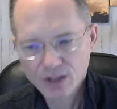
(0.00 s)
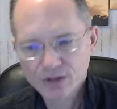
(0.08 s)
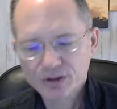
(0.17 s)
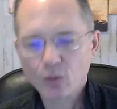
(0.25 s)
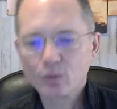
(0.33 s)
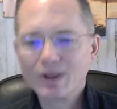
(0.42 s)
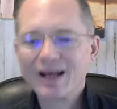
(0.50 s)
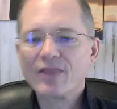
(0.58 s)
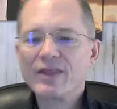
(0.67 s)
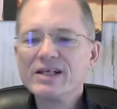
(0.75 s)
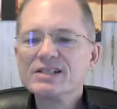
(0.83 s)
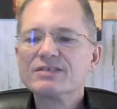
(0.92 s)
So
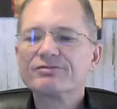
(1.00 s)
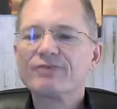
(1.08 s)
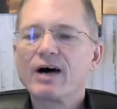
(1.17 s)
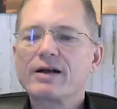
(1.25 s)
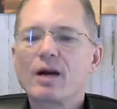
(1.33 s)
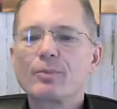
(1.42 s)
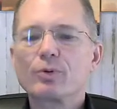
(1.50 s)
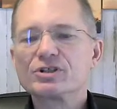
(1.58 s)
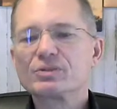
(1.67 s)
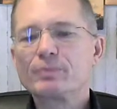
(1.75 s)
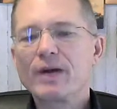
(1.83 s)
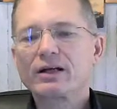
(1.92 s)
these define our
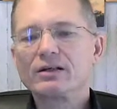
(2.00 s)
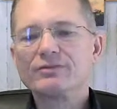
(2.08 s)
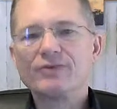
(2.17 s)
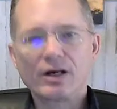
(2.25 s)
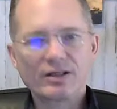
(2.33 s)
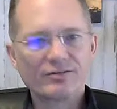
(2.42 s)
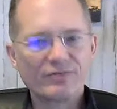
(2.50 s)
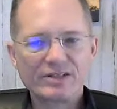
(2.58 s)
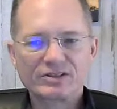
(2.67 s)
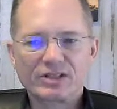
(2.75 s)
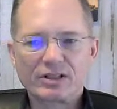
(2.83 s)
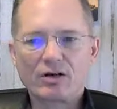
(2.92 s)
perspective on
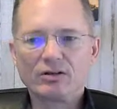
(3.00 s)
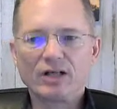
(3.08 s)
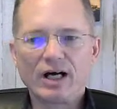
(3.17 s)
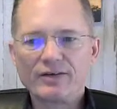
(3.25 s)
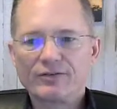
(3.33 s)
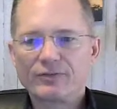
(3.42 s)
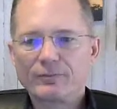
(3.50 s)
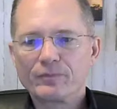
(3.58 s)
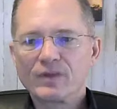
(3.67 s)
events in our life.